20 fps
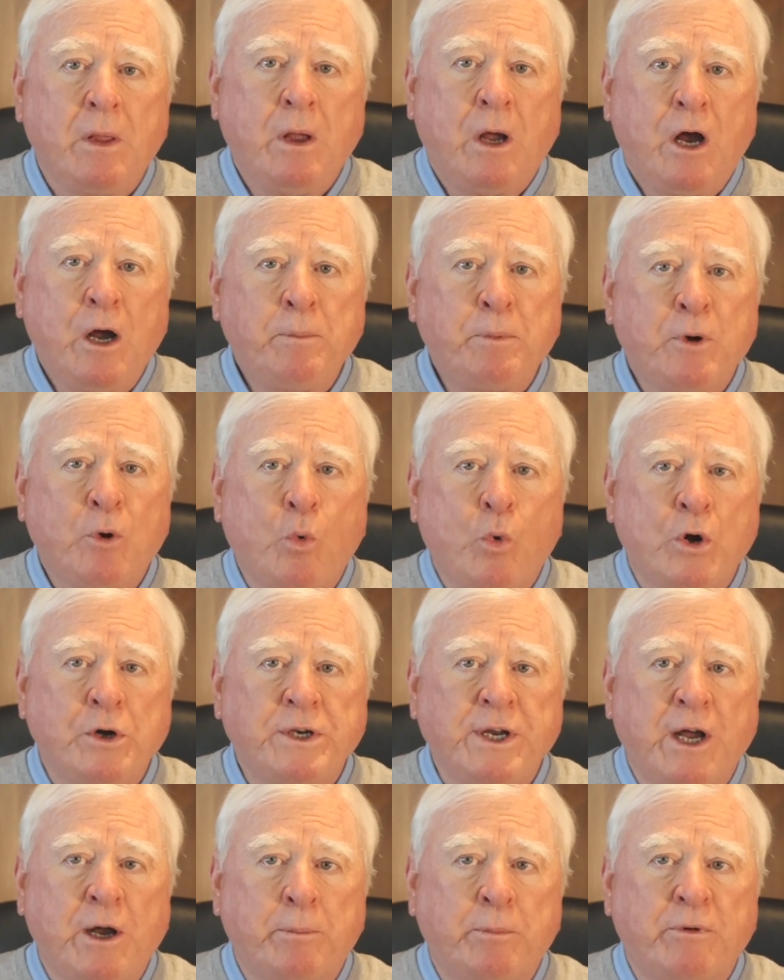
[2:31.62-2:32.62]
Upper
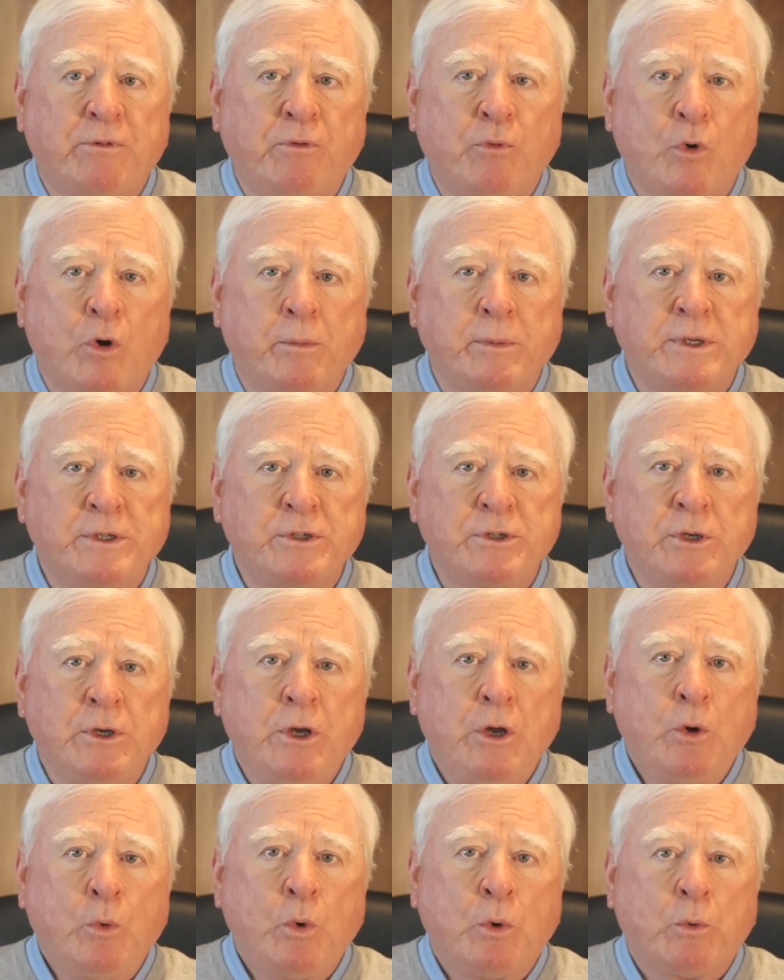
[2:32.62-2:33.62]
quartile performance
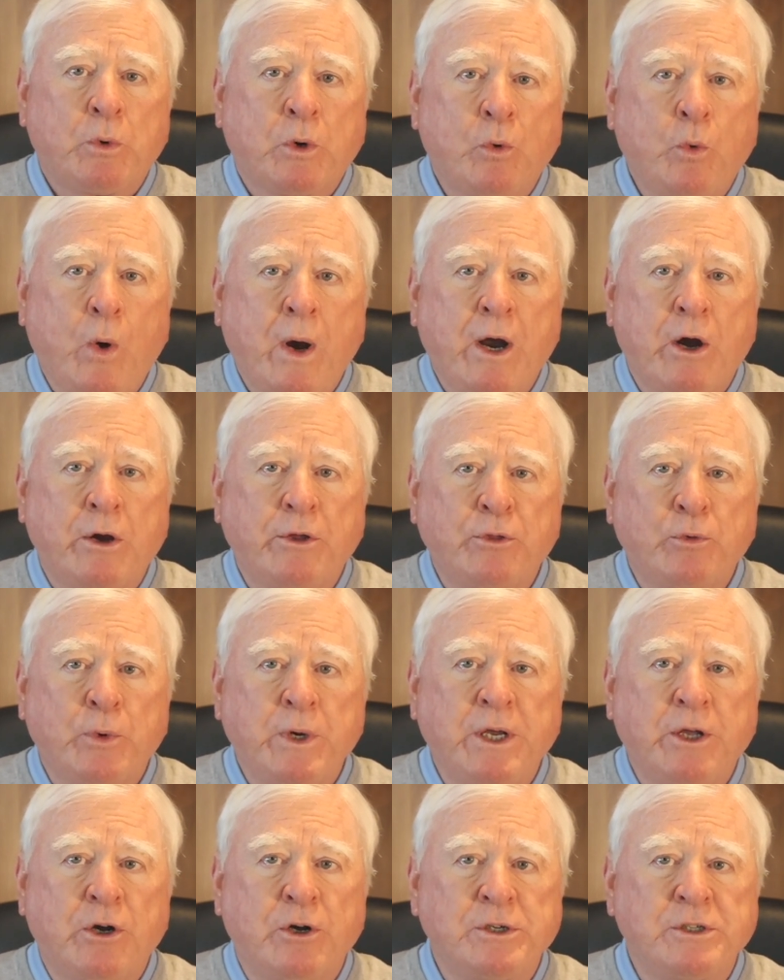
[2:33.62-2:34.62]
will require a
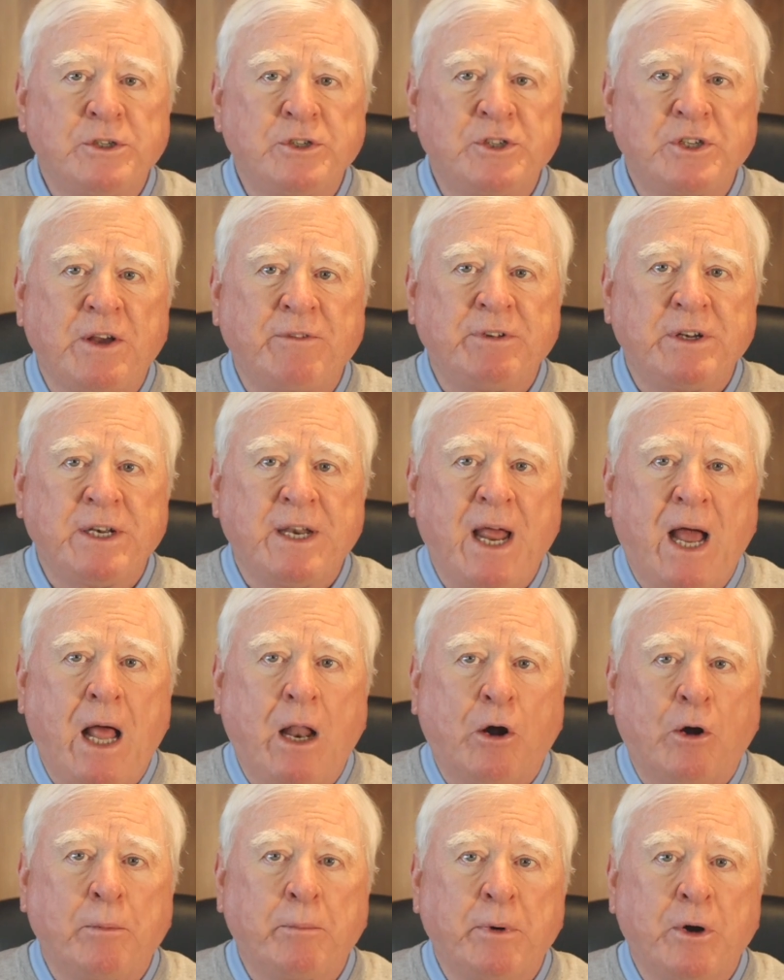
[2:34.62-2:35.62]

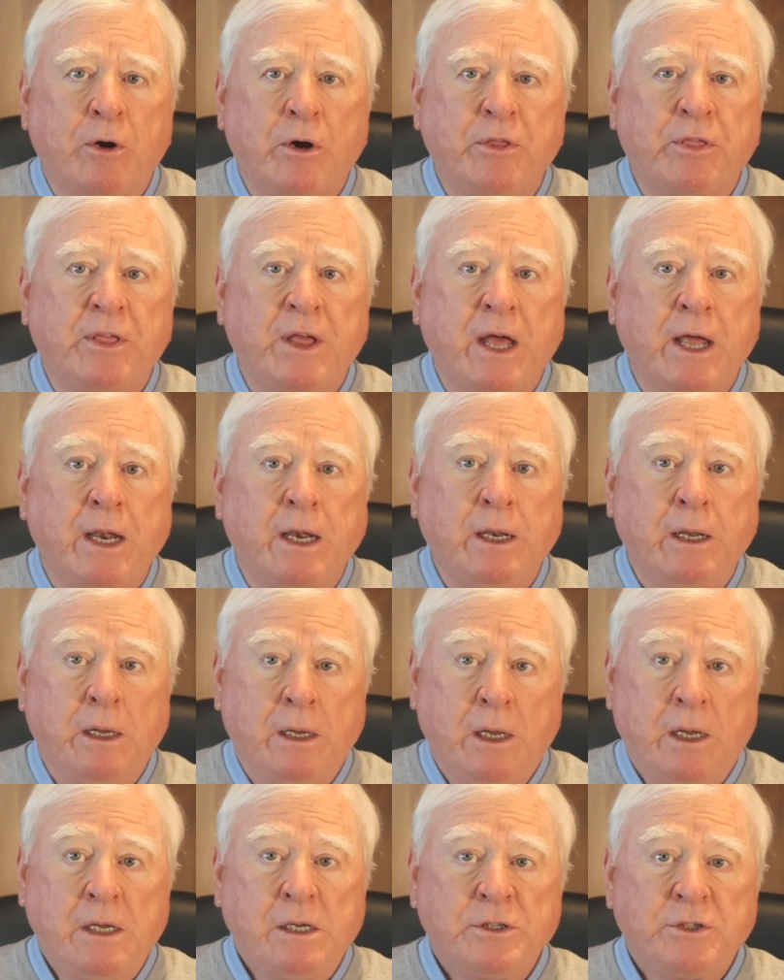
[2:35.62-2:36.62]
$307 Marathon
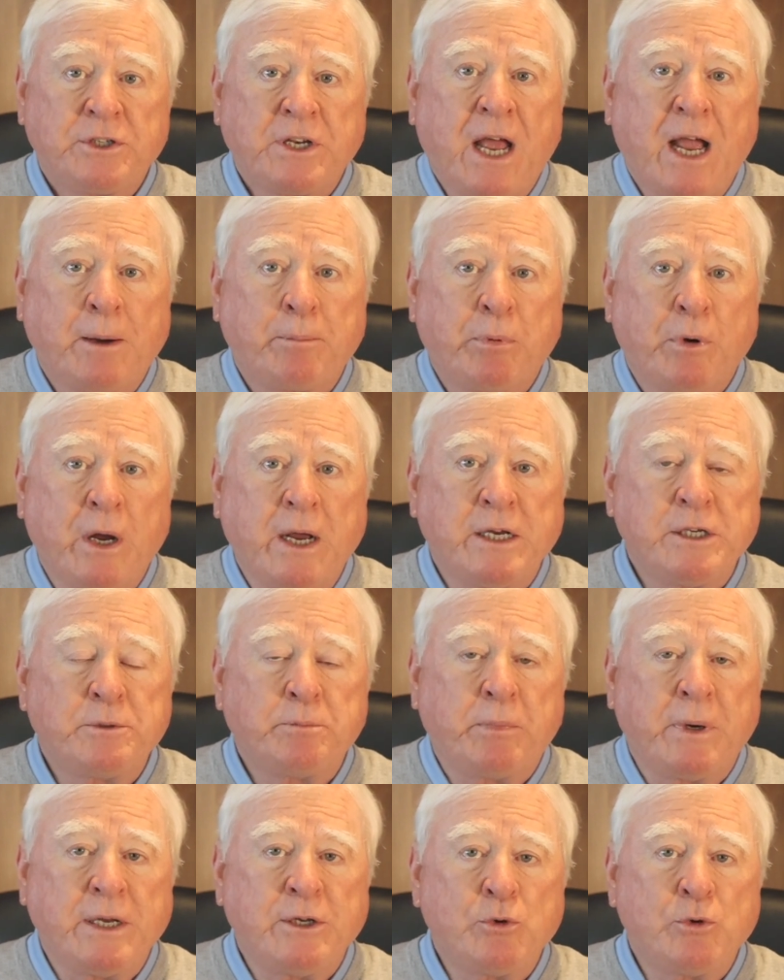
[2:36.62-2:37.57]
stock price by